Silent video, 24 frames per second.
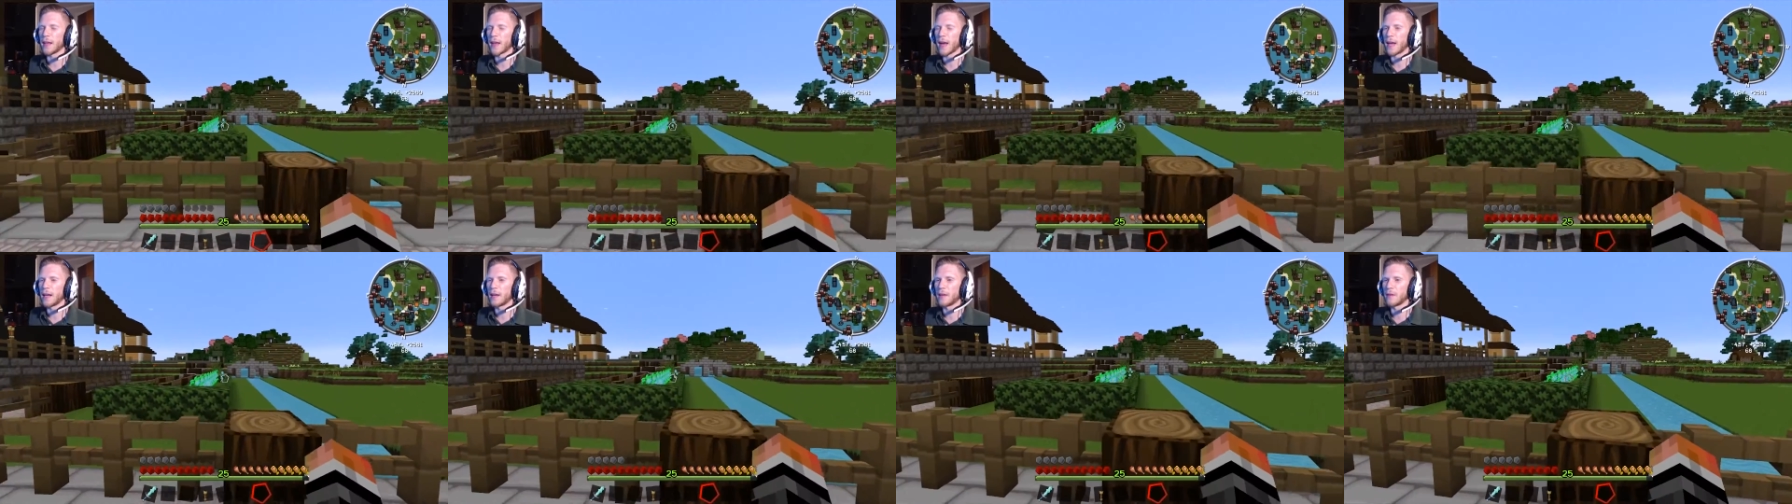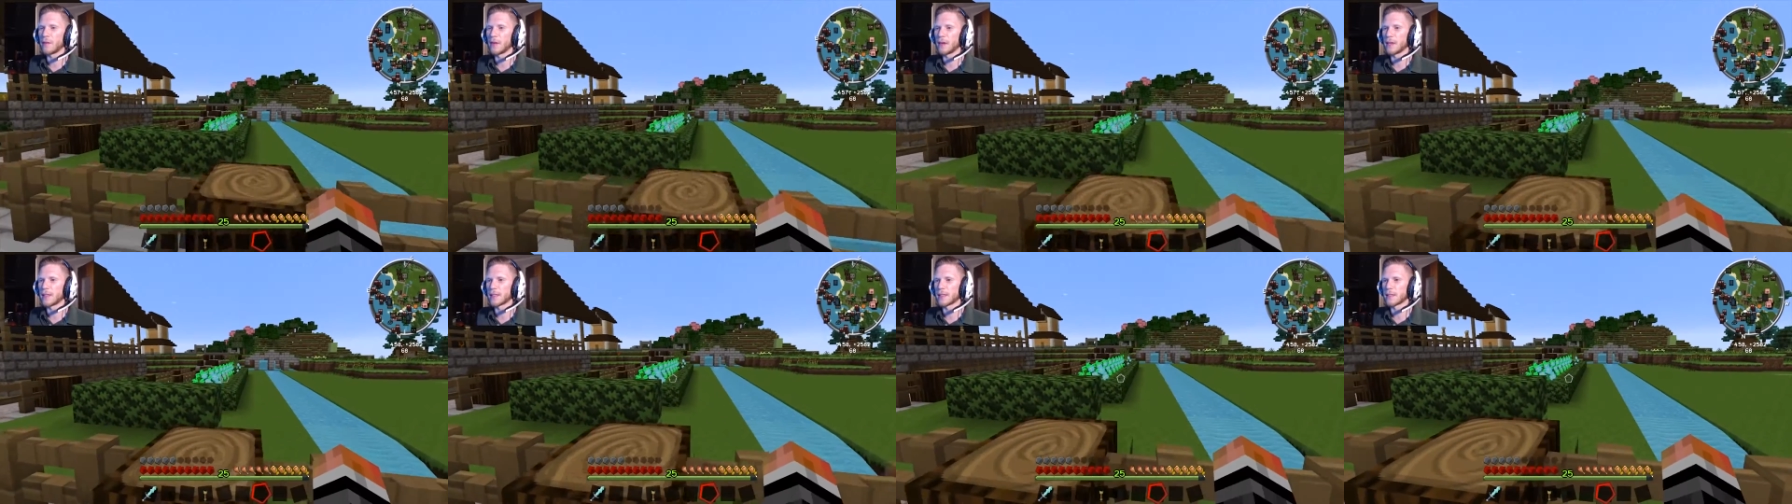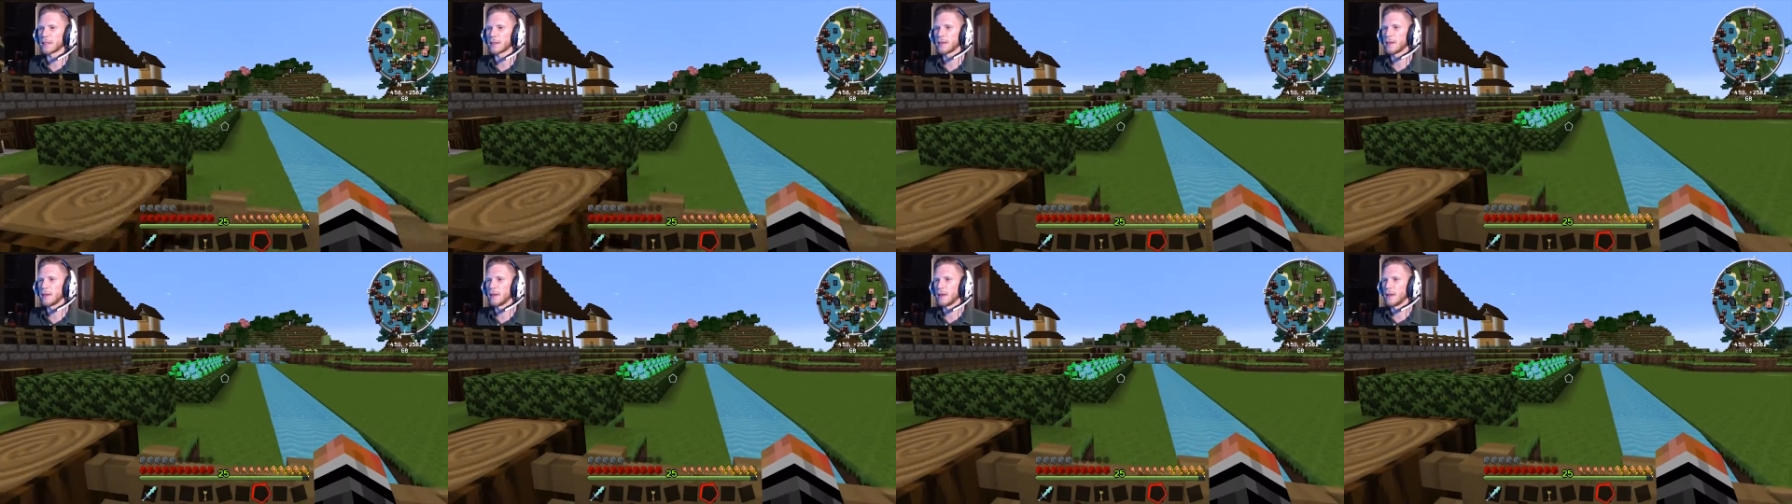a kind of this.
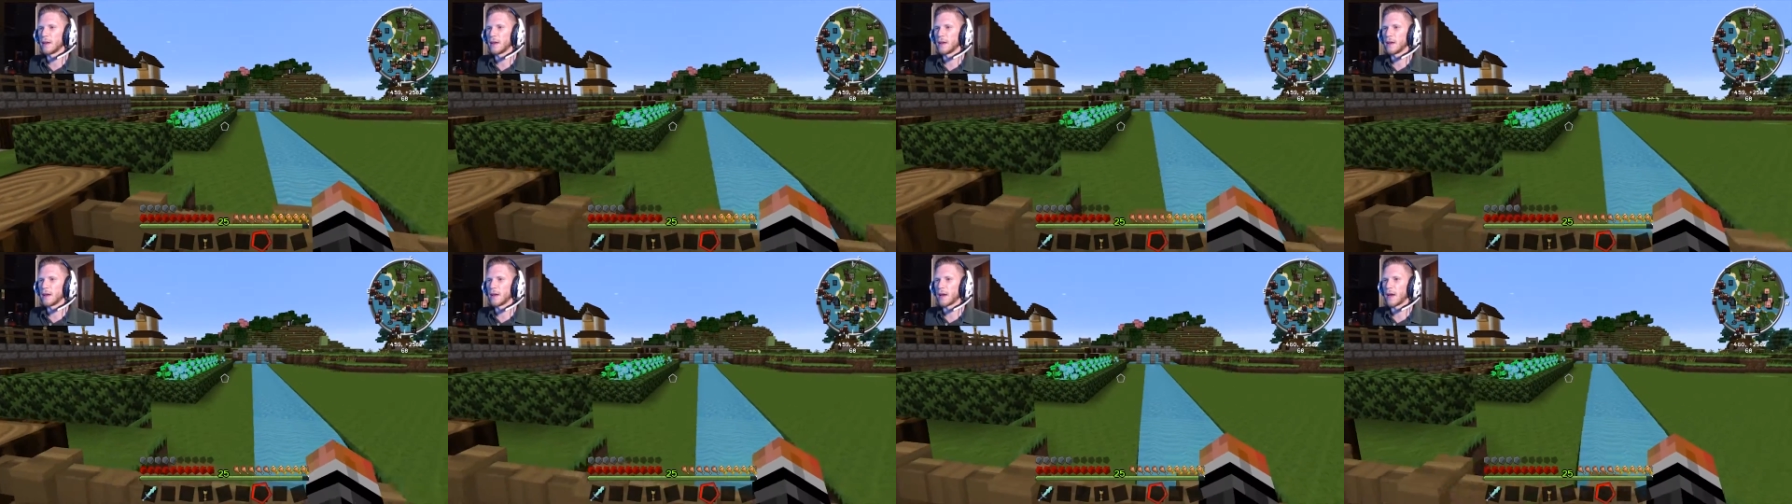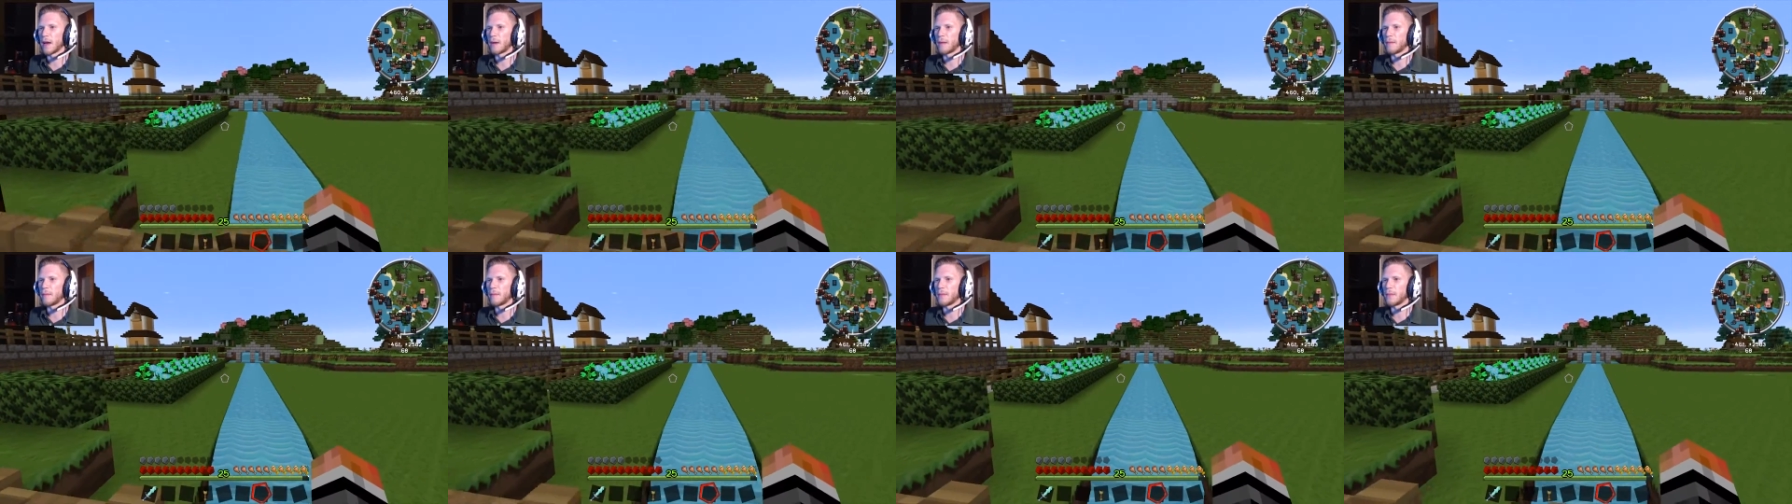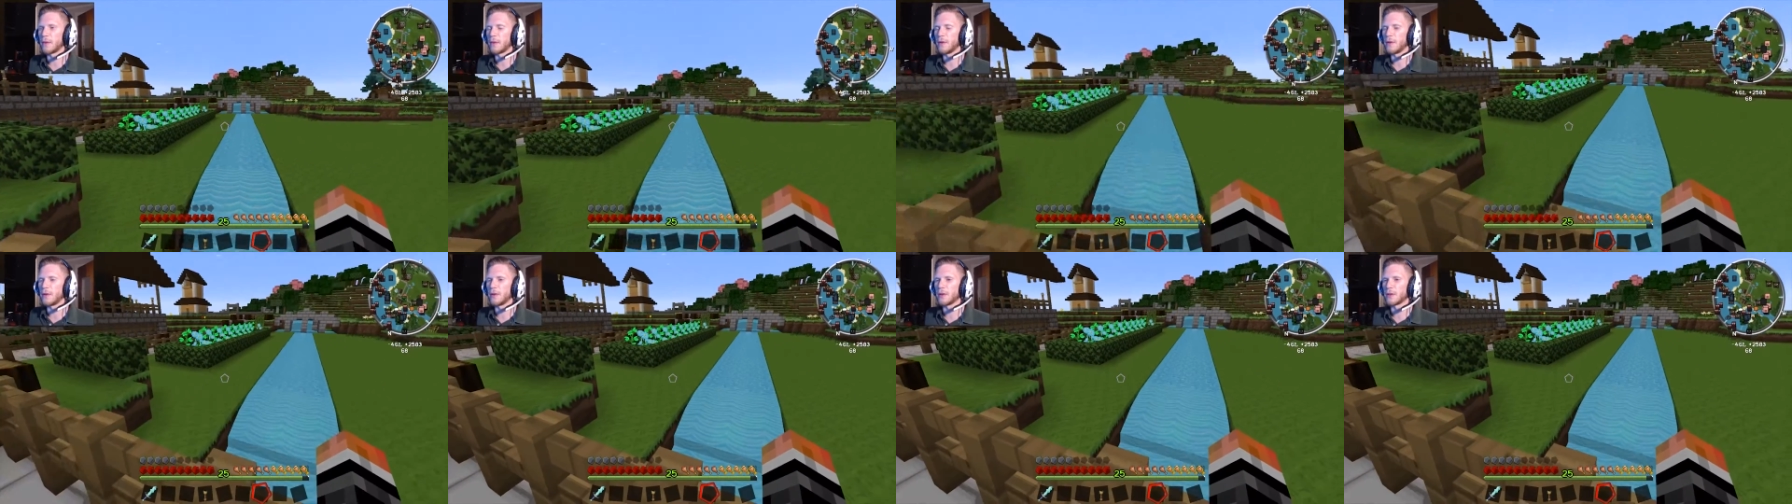I'm,
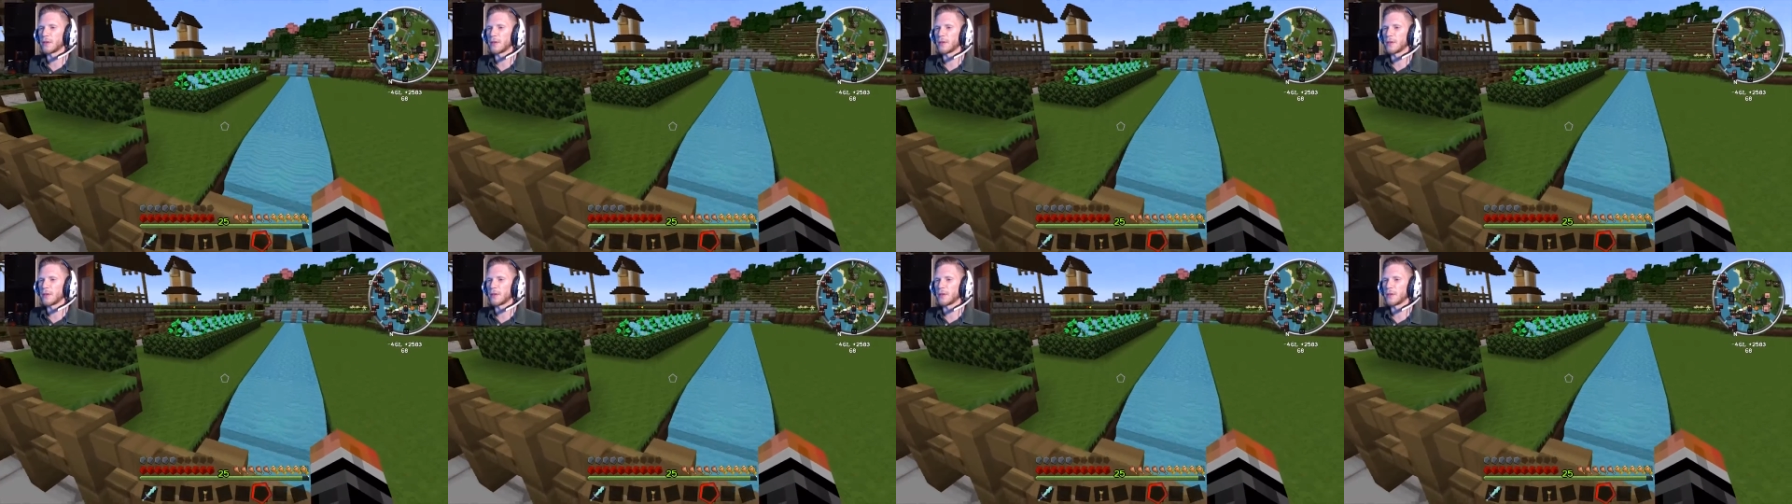you'll